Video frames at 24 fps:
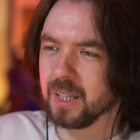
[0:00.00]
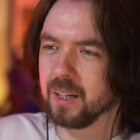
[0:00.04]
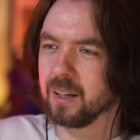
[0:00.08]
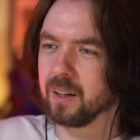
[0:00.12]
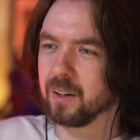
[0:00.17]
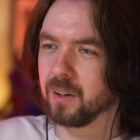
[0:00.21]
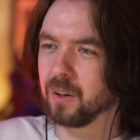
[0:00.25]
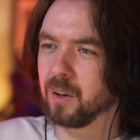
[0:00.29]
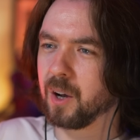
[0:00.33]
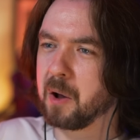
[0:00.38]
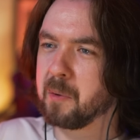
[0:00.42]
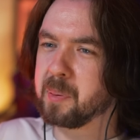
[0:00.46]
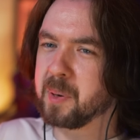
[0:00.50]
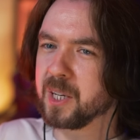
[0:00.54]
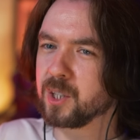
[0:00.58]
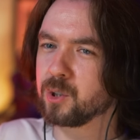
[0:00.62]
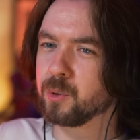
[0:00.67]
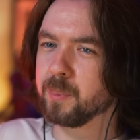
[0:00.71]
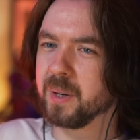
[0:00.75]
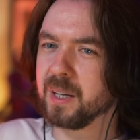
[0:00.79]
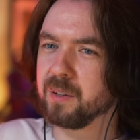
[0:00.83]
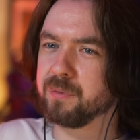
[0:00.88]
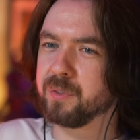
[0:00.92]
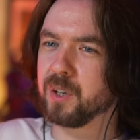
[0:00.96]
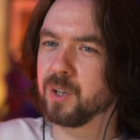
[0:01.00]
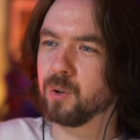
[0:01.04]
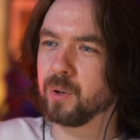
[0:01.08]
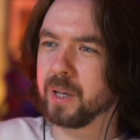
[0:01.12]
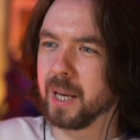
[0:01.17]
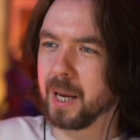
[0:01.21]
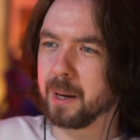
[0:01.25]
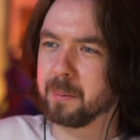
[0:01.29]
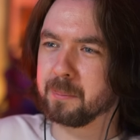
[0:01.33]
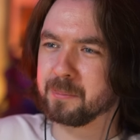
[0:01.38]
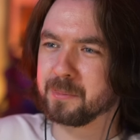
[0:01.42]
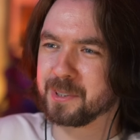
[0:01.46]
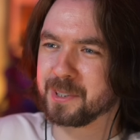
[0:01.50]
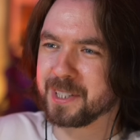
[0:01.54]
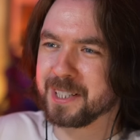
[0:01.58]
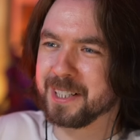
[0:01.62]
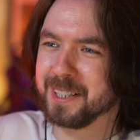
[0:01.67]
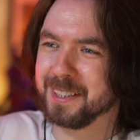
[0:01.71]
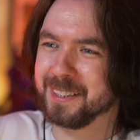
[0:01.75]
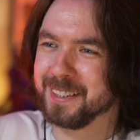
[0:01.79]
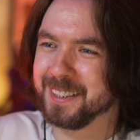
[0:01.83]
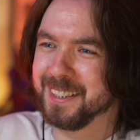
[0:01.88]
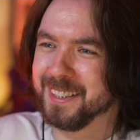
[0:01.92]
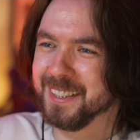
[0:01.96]
don't know, I play too many video games.
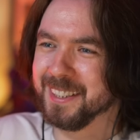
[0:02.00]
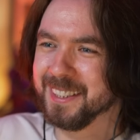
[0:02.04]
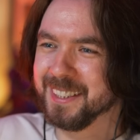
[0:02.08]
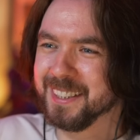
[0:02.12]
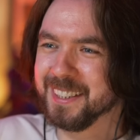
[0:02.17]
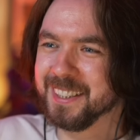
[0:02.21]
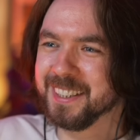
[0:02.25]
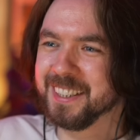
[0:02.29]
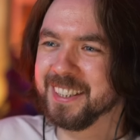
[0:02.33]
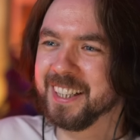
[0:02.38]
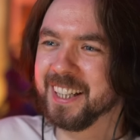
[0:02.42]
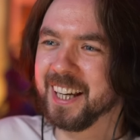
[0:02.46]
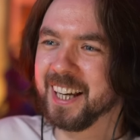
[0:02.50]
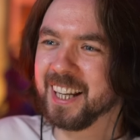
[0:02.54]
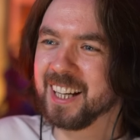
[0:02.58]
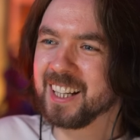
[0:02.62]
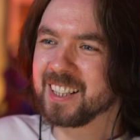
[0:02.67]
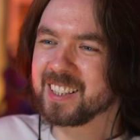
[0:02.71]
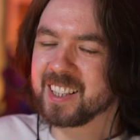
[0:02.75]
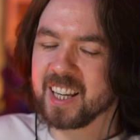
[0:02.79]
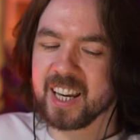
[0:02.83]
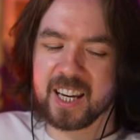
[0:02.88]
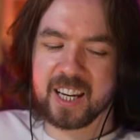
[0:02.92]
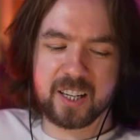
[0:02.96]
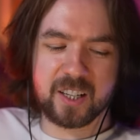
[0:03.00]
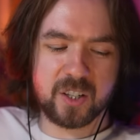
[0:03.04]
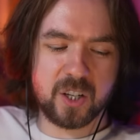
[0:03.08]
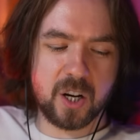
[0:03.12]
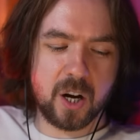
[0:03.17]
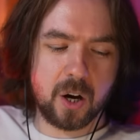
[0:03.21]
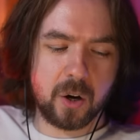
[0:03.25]
And it's like,